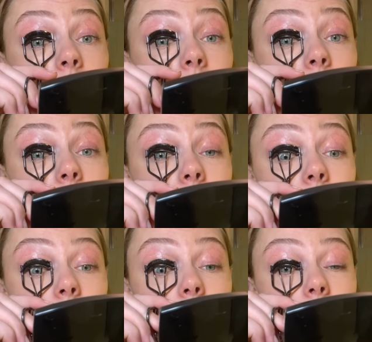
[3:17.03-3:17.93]
it
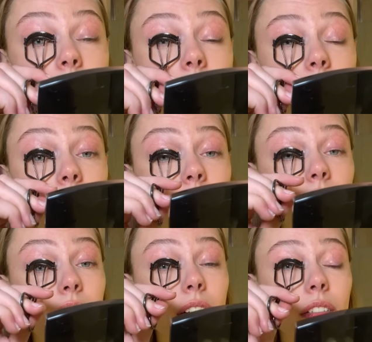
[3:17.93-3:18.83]
just, results
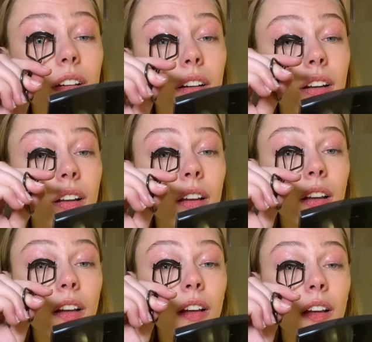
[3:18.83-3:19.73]
are so good.
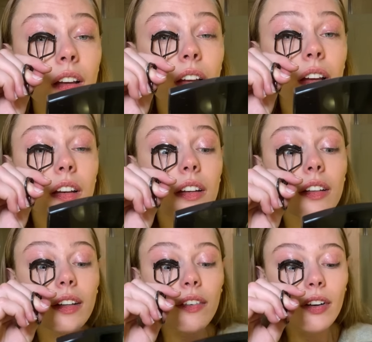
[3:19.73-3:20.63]

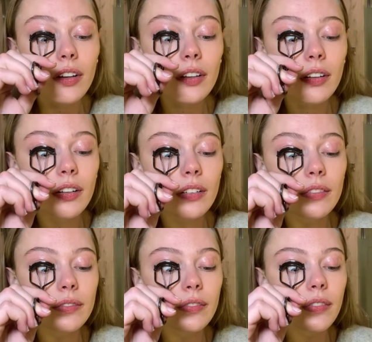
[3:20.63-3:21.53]
Just give it a good old
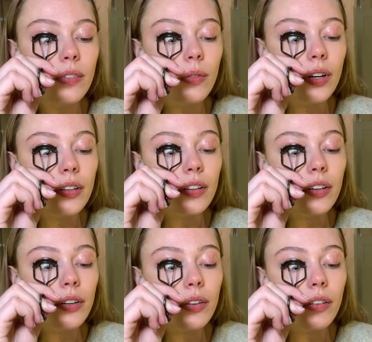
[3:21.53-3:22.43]
one,
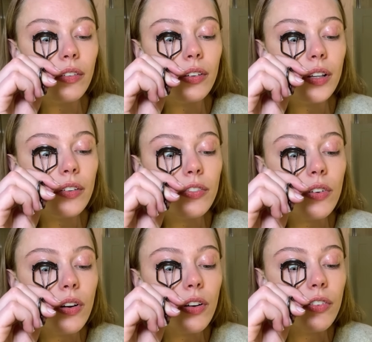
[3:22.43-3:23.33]
two, three,
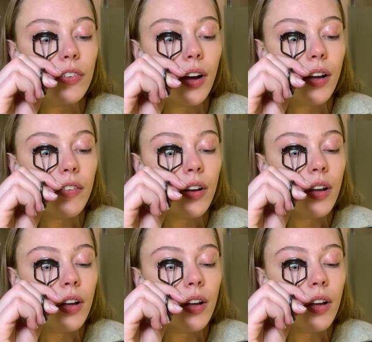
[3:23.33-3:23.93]
four, five.